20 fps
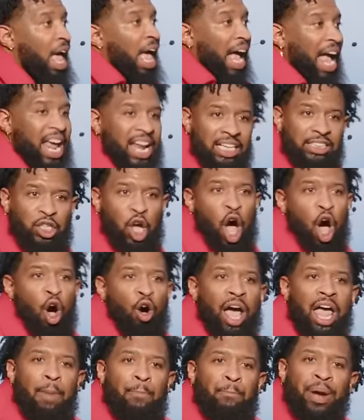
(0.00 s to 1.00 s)
It is called
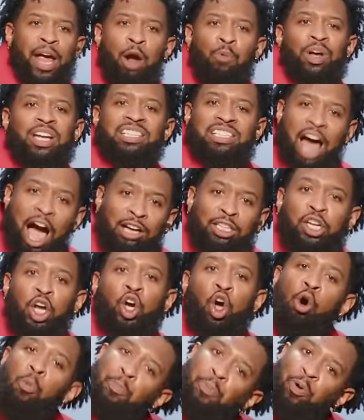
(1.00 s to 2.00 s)
a
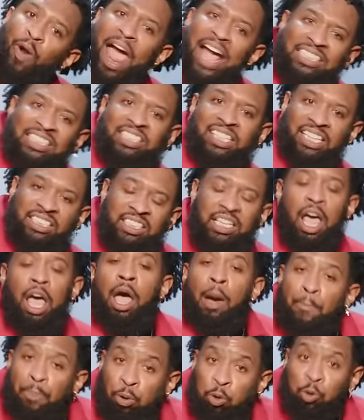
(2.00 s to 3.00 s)
paradoxical praxis
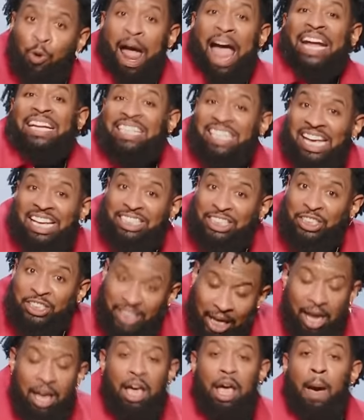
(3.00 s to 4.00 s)
practiced
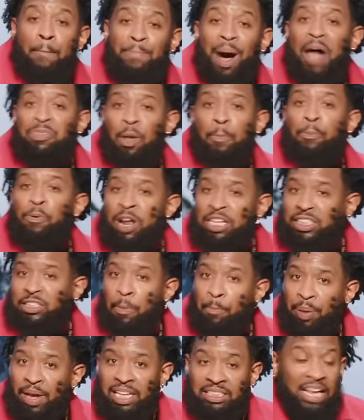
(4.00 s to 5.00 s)
by the Prince of
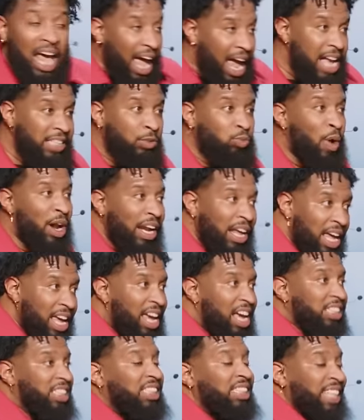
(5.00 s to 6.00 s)
Peace. It's when he
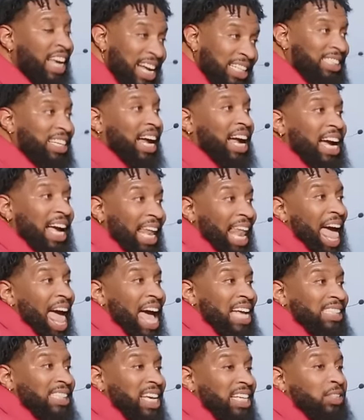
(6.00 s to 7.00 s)
is teaching
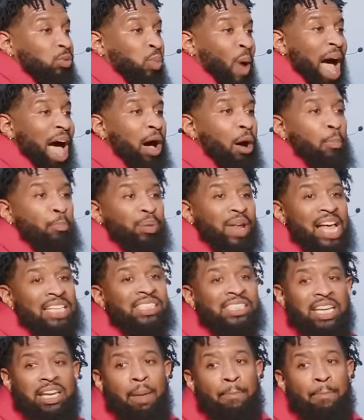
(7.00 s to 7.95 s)
classes while blessing the